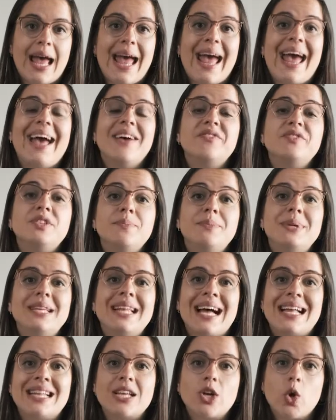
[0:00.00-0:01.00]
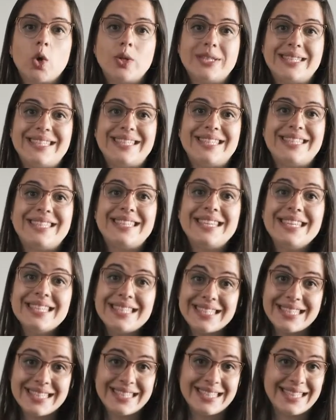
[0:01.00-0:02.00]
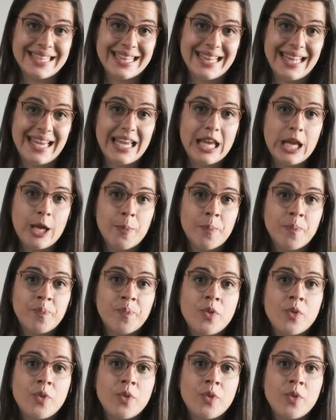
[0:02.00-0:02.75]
have to be done consistently